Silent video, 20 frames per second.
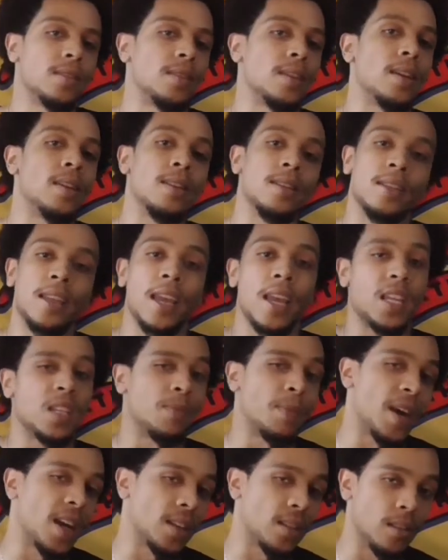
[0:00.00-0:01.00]
send his ass
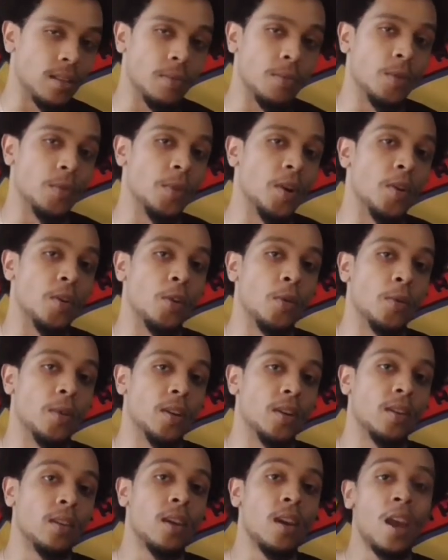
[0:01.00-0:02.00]
back to the Momodo
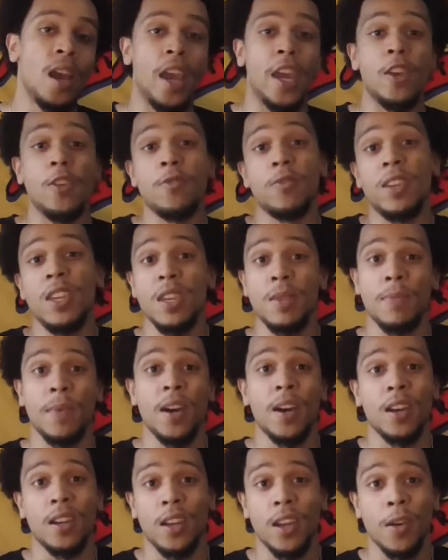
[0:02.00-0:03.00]
world, and you keep
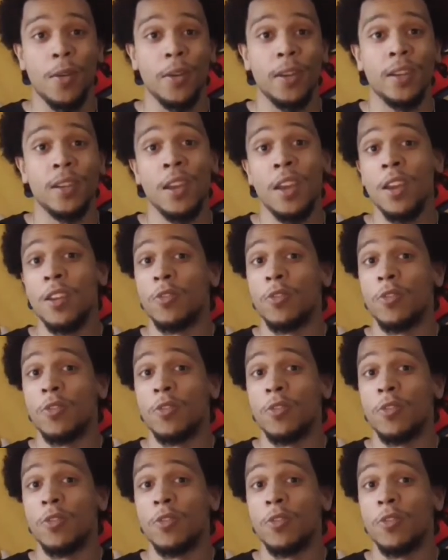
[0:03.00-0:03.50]
on going,